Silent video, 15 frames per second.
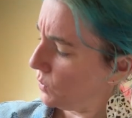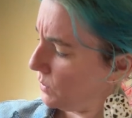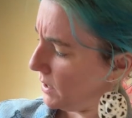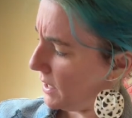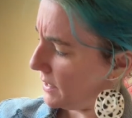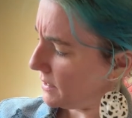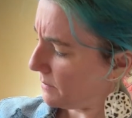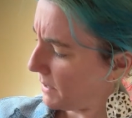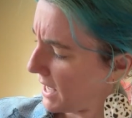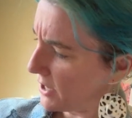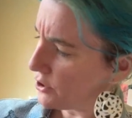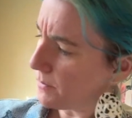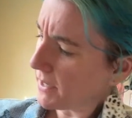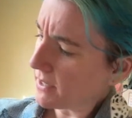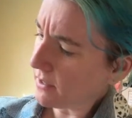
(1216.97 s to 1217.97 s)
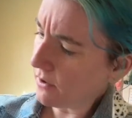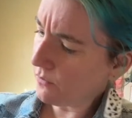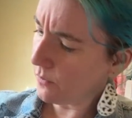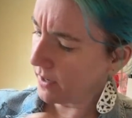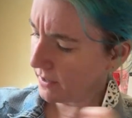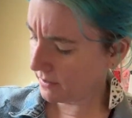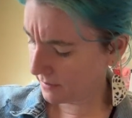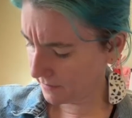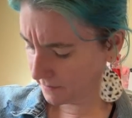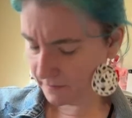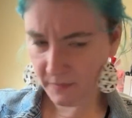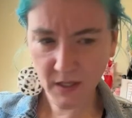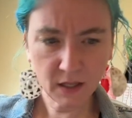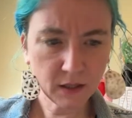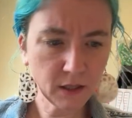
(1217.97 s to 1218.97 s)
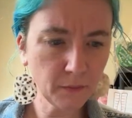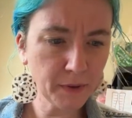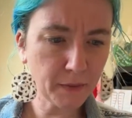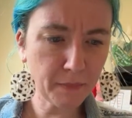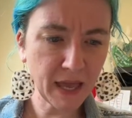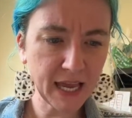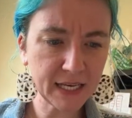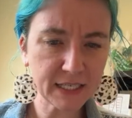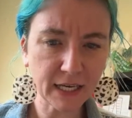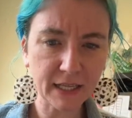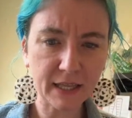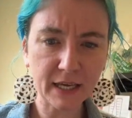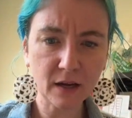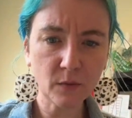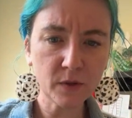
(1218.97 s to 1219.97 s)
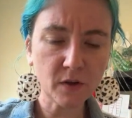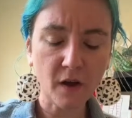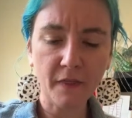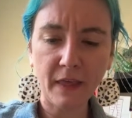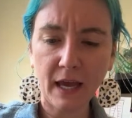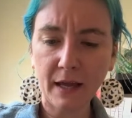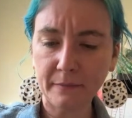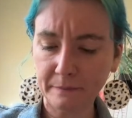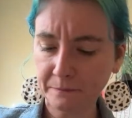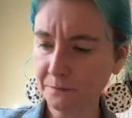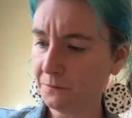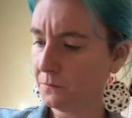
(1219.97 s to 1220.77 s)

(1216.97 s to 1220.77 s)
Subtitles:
What did I splash myself with? A little bit of paint, I think, was on that.